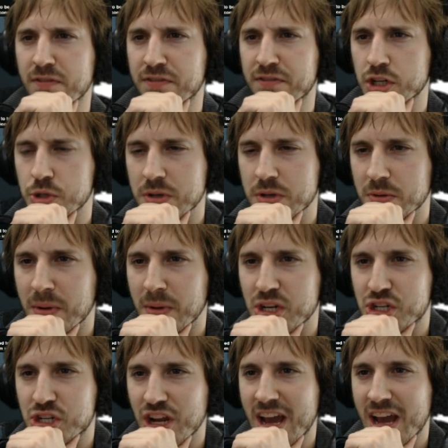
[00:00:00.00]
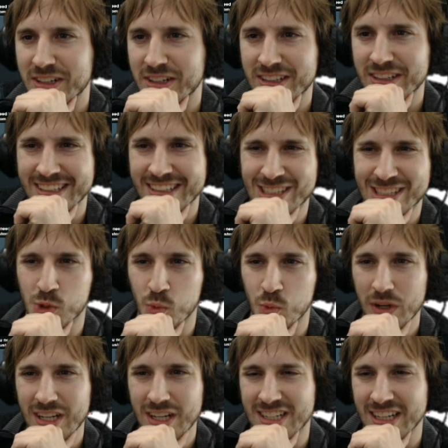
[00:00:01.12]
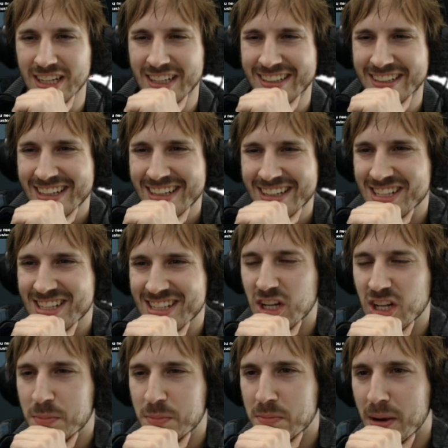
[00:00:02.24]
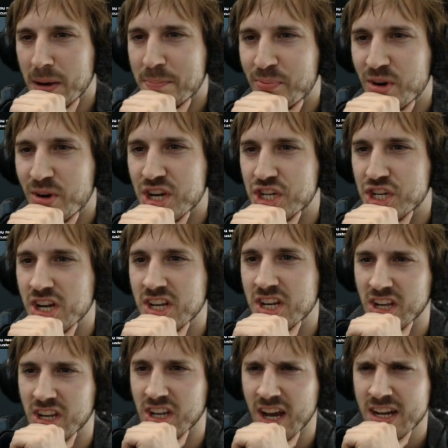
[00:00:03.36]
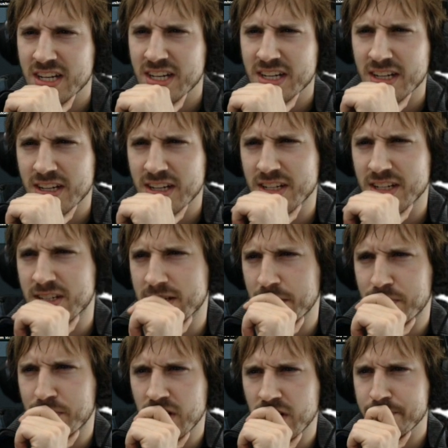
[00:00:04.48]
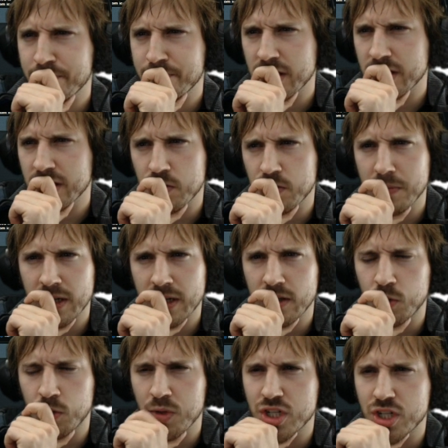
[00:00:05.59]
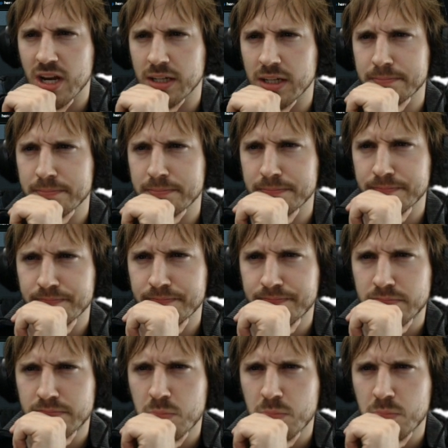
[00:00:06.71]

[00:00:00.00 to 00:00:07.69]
uh, feature it in my channel. Sweet! It's gonna be my precious. Stoprum uh, to make Twitch icon.